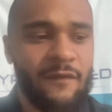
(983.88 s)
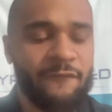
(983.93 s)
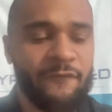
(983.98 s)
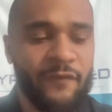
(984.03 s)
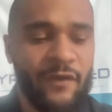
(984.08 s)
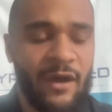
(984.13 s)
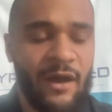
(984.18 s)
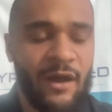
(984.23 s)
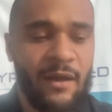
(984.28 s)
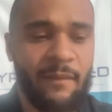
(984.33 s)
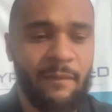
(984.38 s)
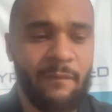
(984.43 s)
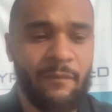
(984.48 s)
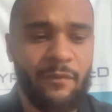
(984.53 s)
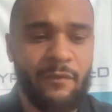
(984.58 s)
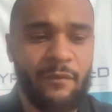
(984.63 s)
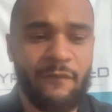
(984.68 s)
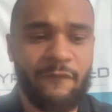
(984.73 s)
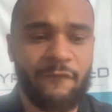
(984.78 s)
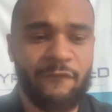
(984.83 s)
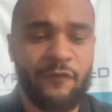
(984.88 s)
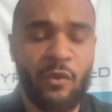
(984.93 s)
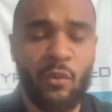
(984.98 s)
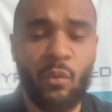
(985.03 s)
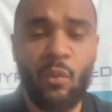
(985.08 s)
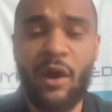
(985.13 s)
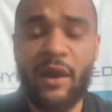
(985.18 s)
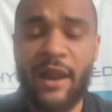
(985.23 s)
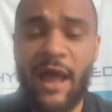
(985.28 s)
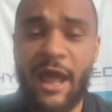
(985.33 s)
from, for
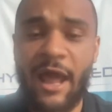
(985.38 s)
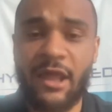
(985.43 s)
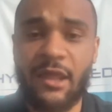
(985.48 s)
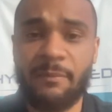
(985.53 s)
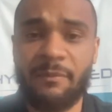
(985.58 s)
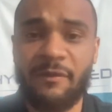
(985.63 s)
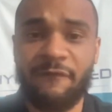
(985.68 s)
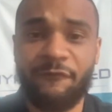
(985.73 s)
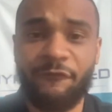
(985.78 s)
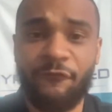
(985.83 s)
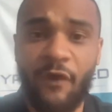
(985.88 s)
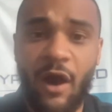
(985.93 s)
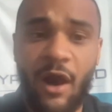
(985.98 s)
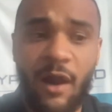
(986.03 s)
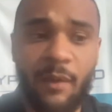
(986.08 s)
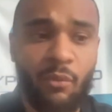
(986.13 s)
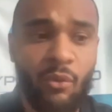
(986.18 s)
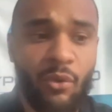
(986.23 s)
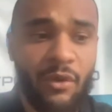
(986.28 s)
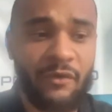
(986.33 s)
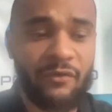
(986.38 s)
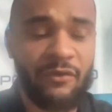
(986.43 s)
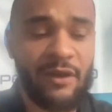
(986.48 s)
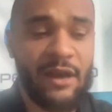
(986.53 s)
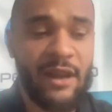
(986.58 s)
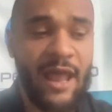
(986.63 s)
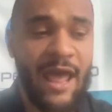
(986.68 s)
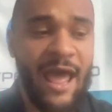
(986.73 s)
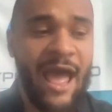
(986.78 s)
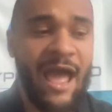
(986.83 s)
one, I can be far more than
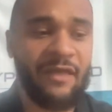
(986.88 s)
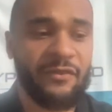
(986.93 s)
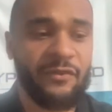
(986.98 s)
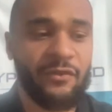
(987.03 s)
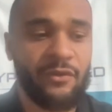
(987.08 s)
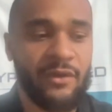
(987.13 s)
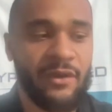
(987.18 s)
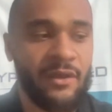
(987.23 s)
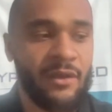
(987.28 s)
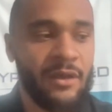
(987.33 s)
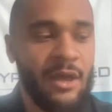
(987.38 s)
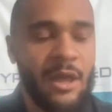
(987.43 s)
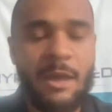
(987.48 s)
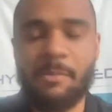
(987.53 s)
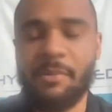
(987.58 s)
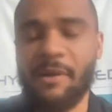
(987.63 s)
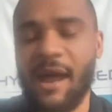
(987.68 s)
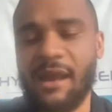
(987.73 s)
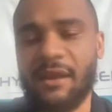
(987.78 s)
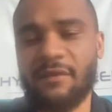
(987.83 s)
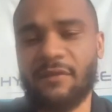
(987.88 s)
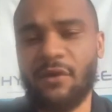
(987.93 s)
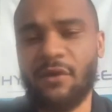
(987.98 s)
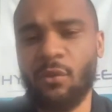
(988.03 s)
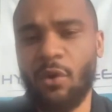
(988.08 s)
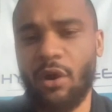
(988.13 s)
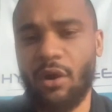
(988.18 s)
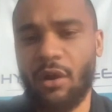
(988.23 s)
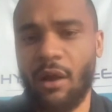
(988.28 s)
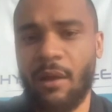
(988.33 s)
an athlete, but I need to
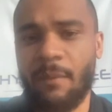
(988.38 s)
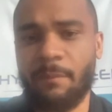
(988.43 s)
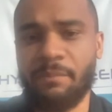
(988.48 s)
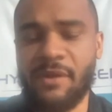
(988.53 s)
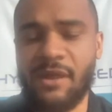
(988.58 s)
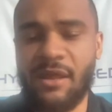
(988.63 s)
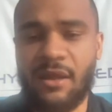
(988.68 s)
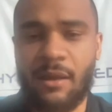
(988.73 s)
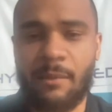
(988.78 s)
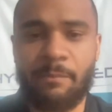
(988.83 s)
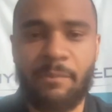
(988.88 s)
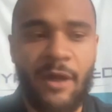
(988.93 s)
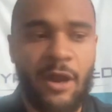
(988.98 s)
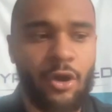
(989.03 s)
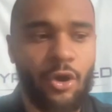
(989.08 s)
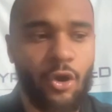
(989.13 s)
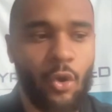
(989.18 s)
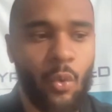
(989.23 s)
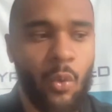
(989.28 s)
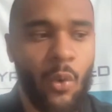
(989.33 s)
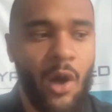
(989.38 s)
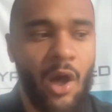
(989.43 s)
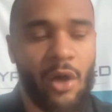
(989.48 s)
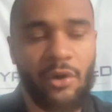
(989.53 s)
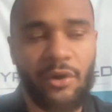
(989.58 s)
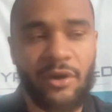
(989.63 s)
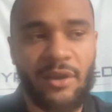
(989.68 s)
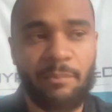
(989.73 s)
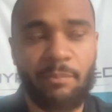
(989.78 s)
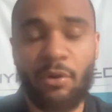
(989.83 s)
work on being a better
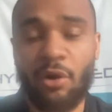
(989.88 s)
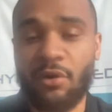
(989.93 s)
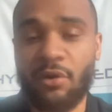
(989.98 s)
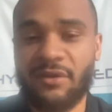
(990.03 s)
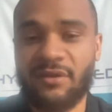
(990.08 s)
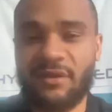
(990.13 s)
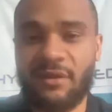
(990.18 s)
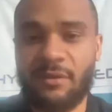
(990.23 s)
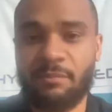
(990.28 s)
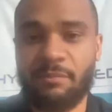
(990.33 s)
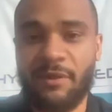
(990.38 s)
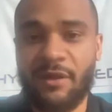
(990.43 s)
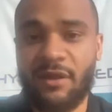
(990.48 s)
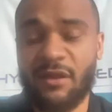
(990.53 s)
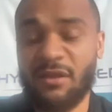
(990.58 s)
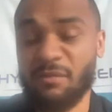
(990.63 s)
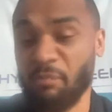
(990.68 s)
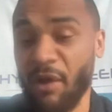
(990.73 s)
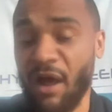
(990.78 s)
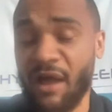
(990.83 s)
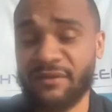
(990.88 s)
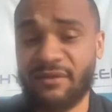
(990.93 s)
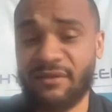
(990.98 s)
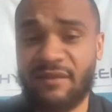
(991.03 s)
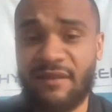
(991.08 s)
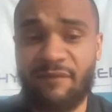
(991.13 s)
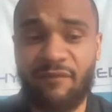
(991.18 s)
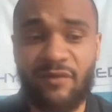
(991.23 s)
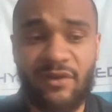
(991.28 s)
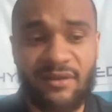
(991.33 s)
quality person because
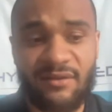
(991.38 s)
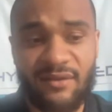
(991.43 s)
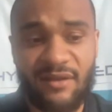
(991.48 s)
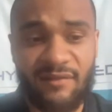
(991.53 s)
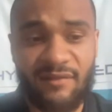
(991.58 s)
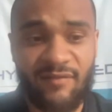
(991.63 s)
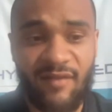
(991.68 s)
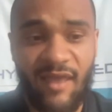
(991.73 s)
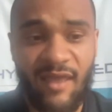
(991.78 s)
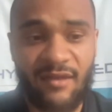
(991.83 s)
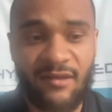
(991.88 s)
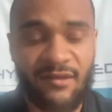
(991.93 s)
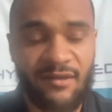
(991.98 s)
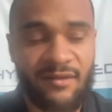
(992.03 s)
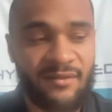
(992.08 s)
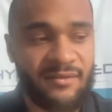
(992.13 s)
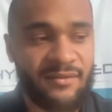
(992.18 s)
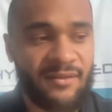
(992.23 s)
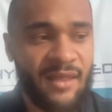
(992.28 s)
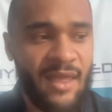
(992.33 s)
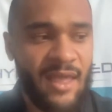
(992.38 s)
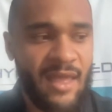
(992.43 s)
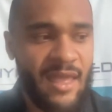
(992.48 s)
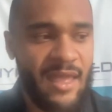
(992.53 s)
positivity is contagious